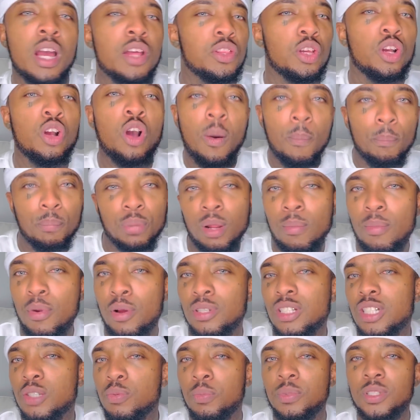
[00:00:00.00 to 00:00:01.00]
the
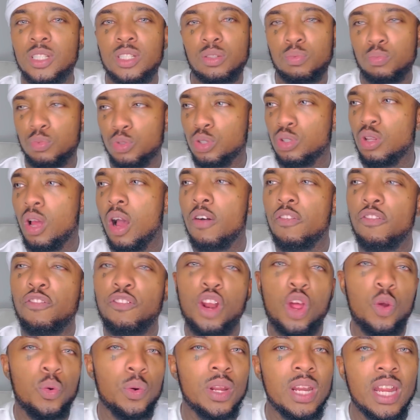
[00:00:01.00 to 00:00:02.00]
compliments will start
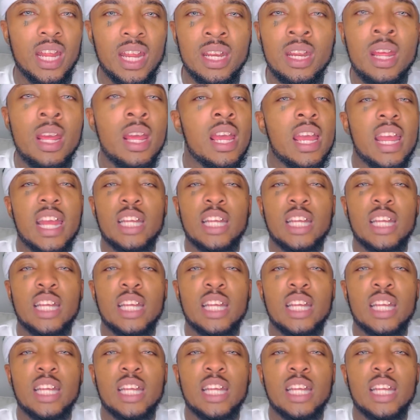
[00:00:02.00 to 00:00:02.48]
flowing in.